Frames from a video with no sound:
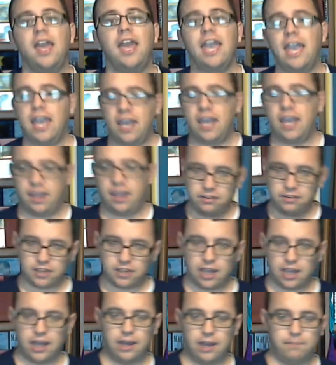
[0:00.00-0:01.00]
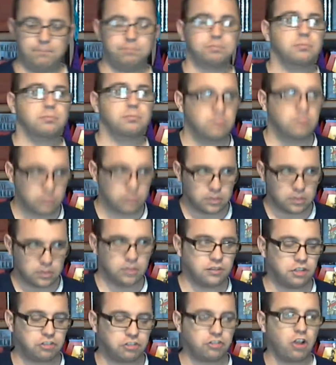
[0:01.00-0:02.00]
and
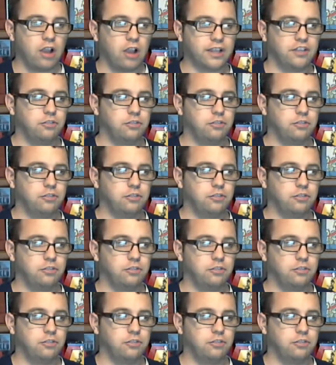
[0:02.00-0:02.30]
the Shark